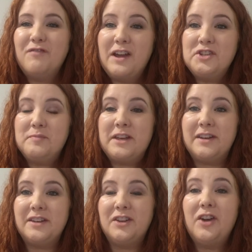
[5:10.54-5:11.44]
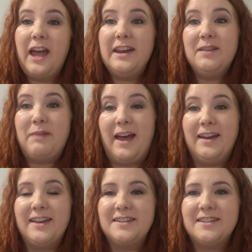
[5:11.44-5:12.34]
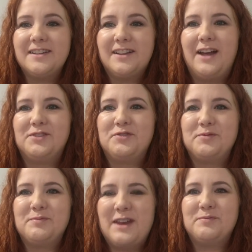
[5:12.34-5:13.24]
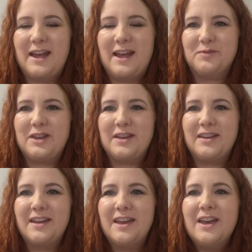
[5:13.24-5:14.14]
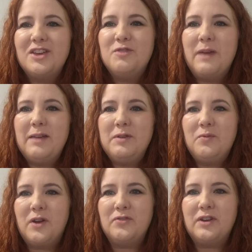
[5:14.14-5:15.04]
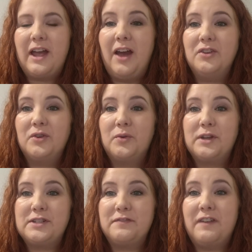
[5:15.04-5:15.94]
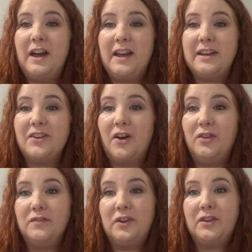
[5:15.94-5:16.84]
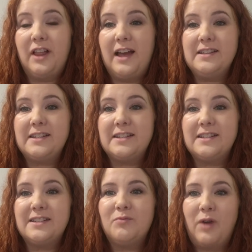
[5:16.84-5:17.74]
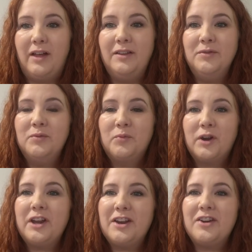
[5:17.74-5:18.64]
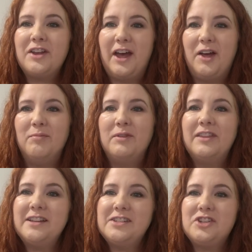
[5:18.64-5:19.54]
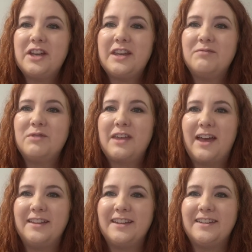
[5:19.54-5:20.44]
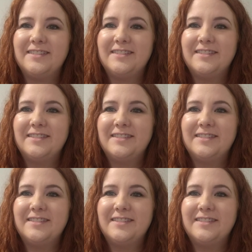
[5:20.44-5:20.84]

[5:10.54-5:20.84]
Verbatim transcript: Freshmen, you're heading back into the classroom next week. You might be wondering how you're going to find all of your classes. Well, we're here to help. Let's check in with Ellie.